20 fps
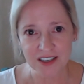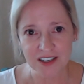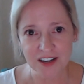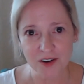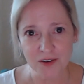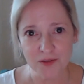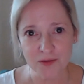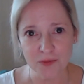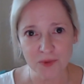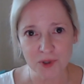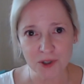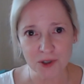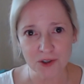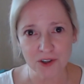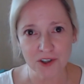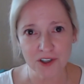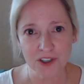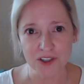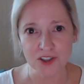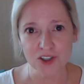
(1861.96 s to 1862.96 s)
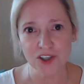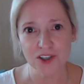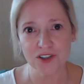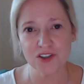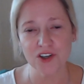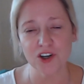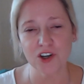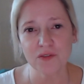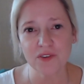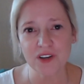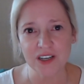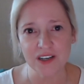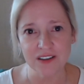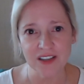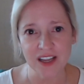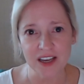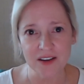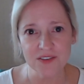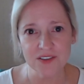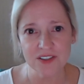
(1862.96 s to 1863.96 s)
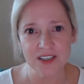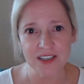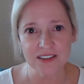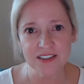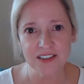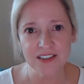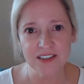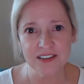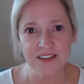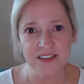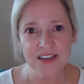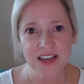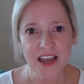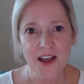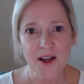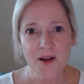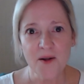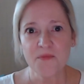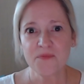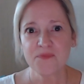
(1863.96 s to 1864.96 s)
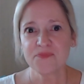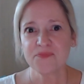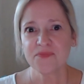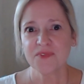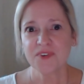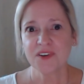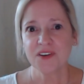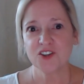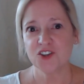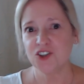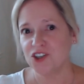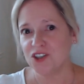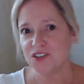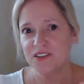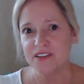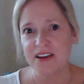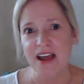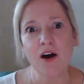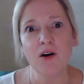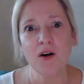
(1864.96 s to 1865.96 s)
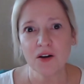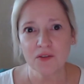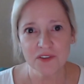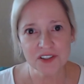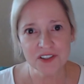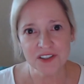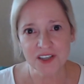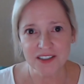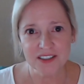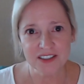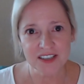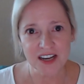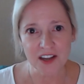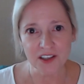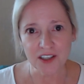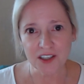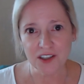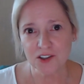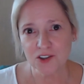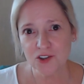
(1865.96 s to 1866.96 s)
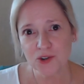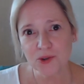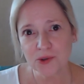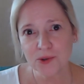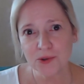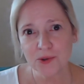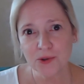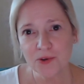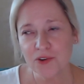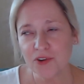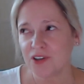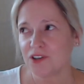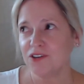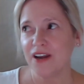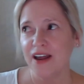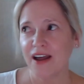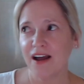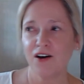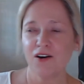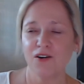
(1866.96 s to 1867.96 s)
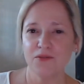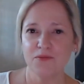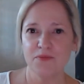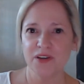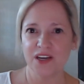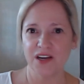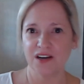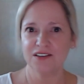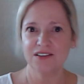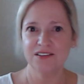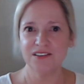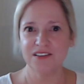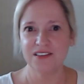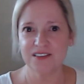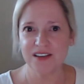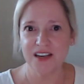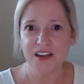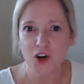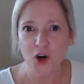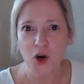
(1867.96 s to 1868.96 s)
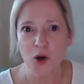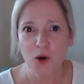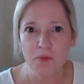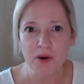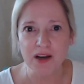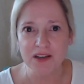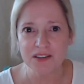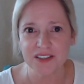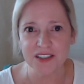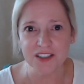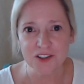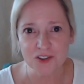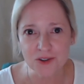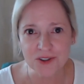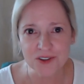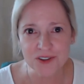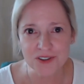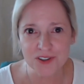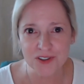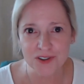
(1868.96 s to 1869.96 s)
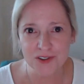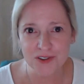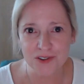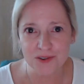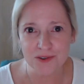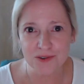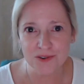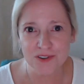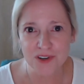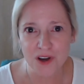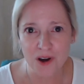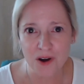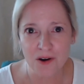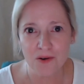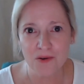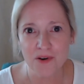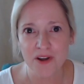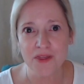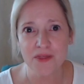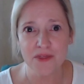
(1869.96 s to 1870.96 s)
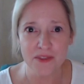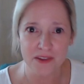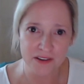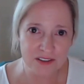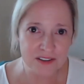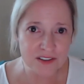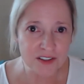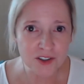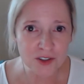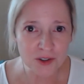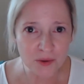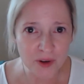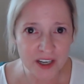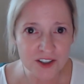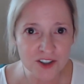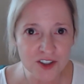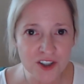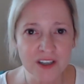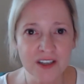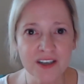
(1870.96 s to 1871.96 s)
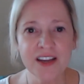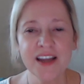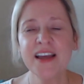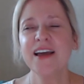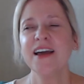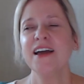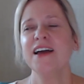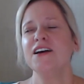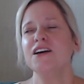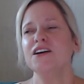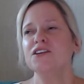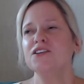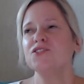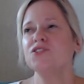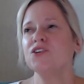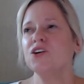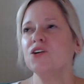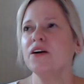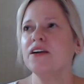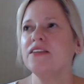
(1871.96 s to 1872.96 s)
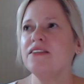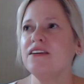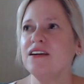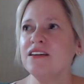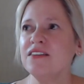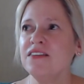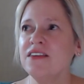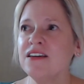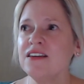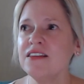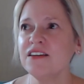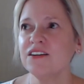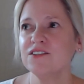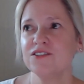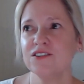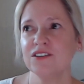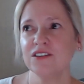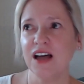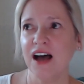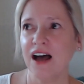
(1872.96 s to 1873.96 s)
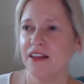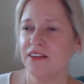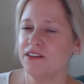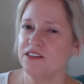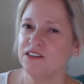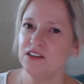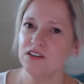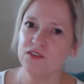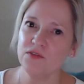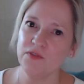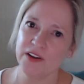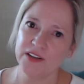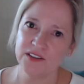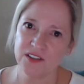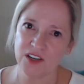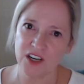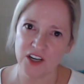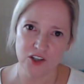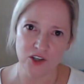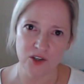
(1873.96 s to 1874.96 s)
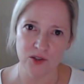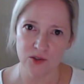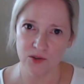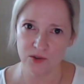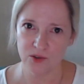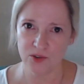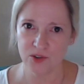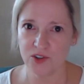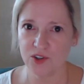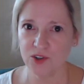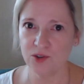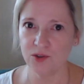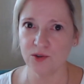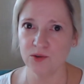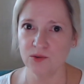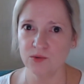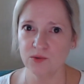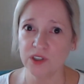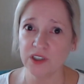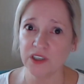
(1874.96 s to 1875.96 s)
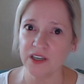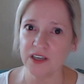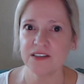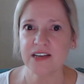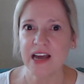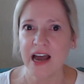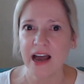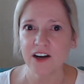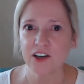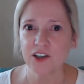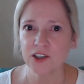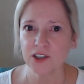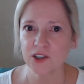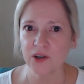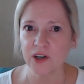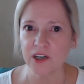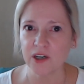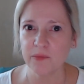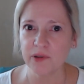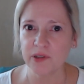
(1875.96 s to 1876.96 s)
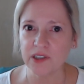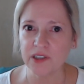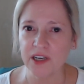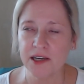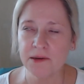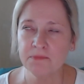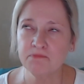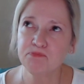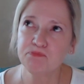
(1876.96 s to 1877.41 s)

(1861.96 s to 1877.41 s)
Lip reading: of murder and she's serving a life sentence, she's now all of a sudden telling the truth. And now, because it's in her best interest to do so in this situation. So I think that there's a lot that the defense can use to really attack her credibility.